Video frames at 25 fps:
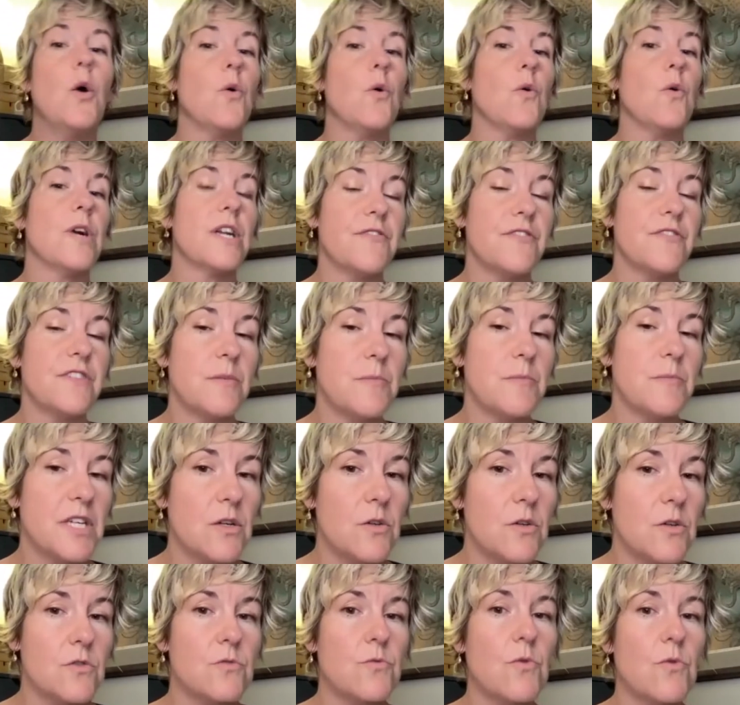What if
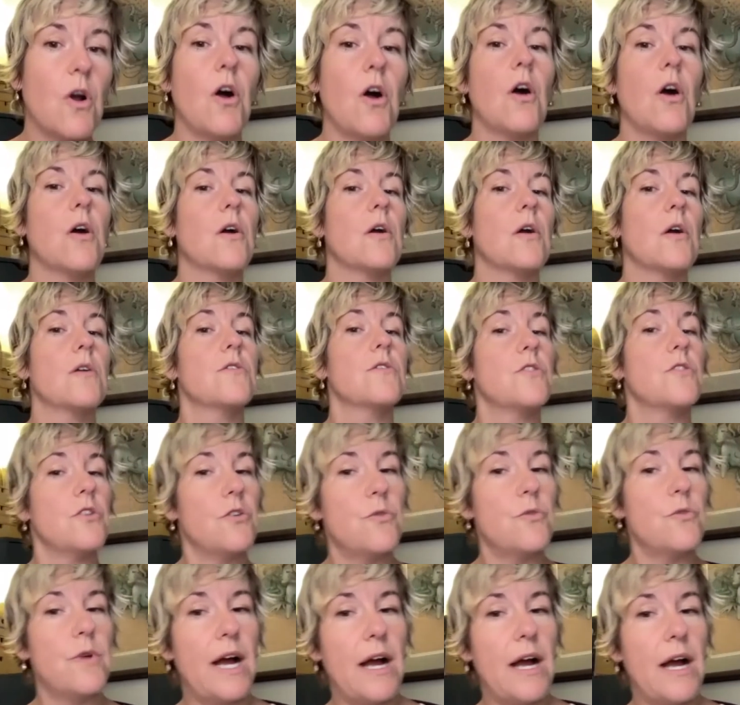something goes wrong? Do
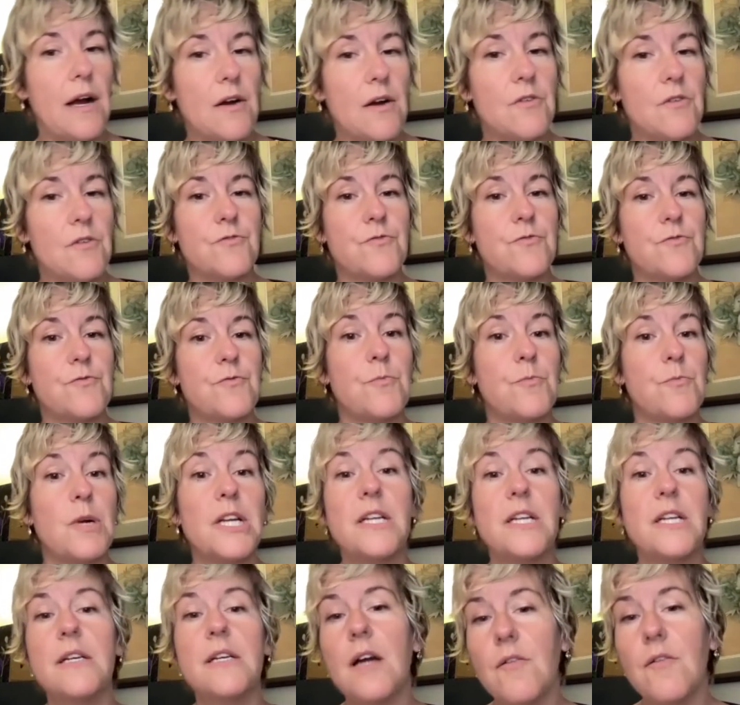you have
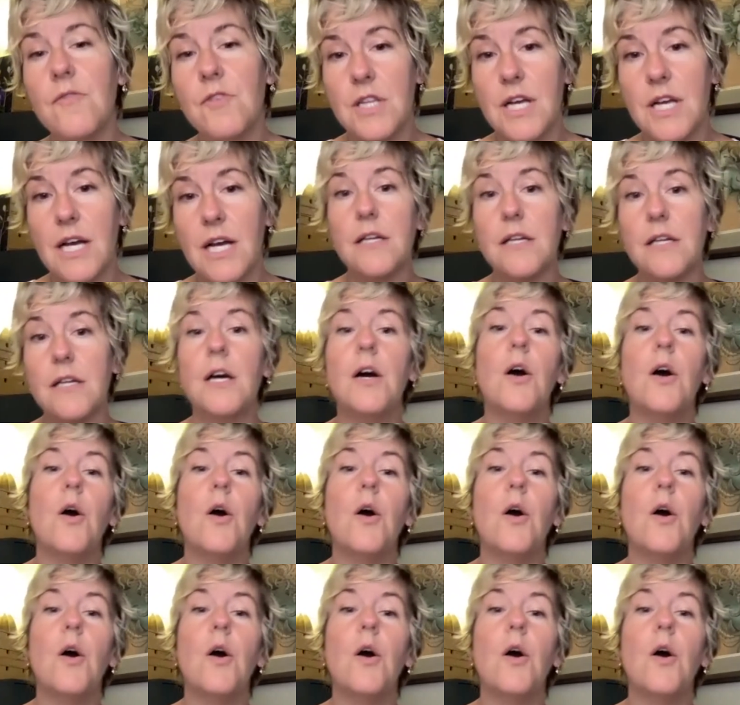money to cover that?